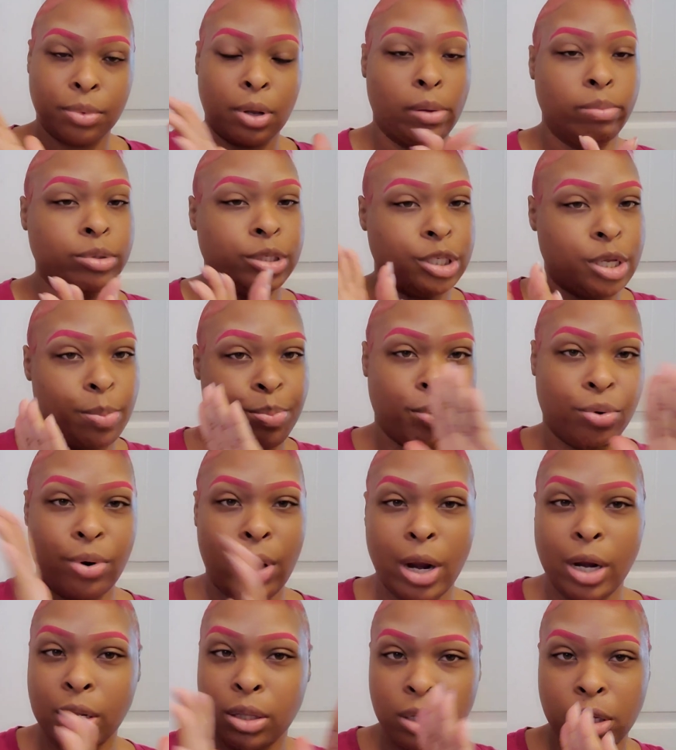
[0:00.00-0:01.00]
I'm
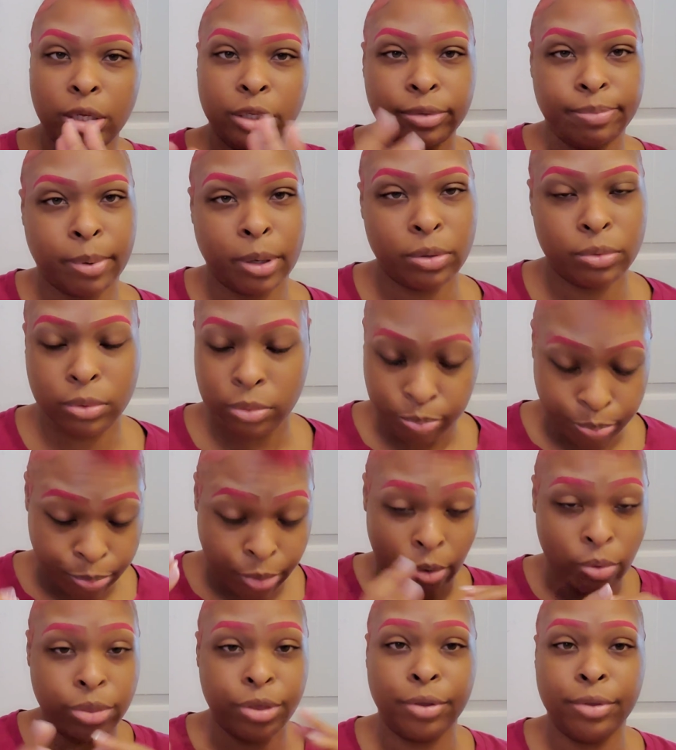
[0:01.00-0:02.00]
separating these
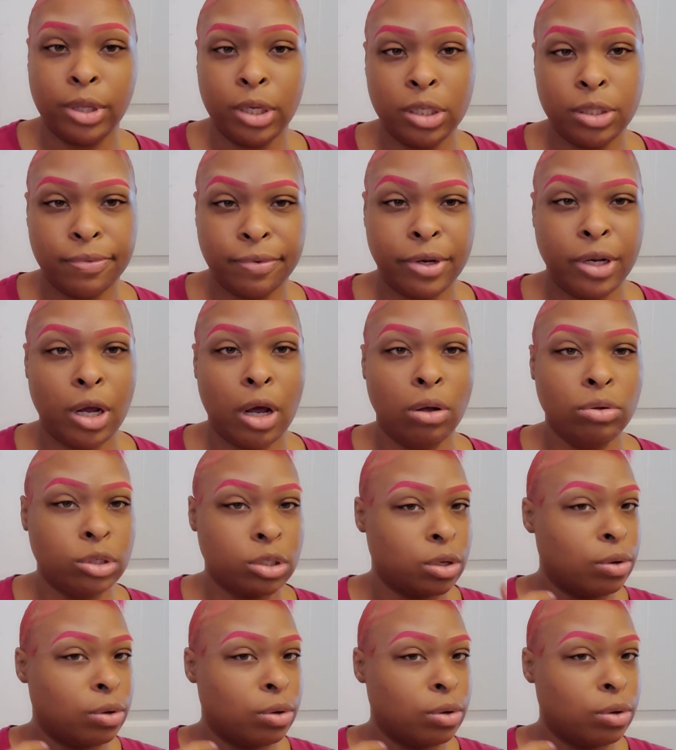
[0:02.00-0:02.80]
both of these videos.